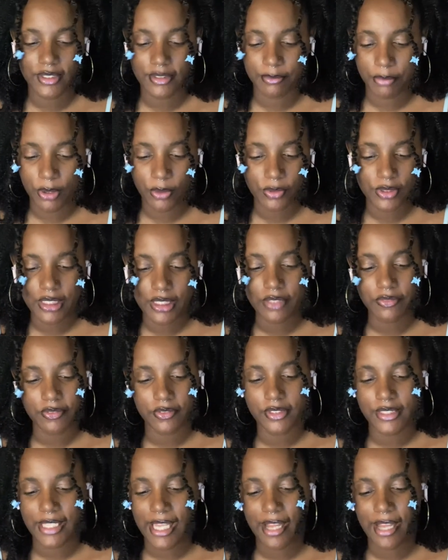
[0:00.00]
and poor Daph-
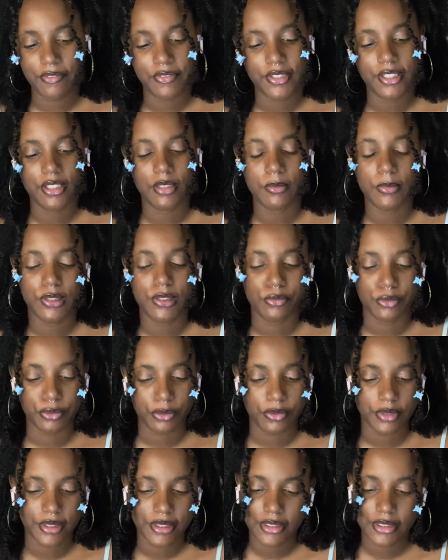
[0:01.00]
Daphne will be ruined.